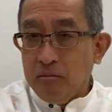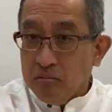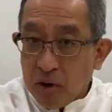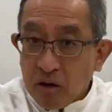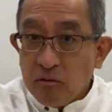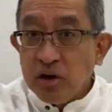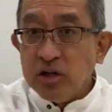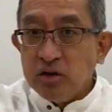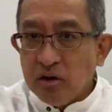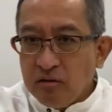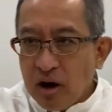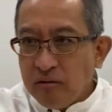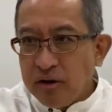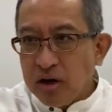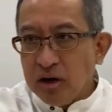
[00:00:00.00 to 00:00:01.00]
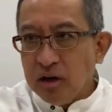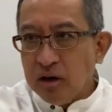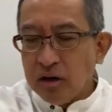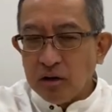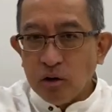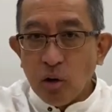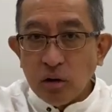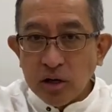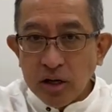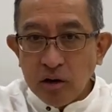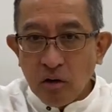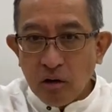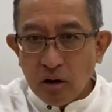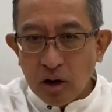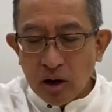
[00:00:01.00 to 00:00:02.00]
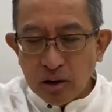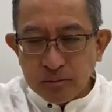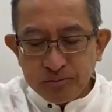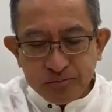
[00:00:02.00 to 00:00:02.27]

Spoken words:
by virtue of having a golden aura,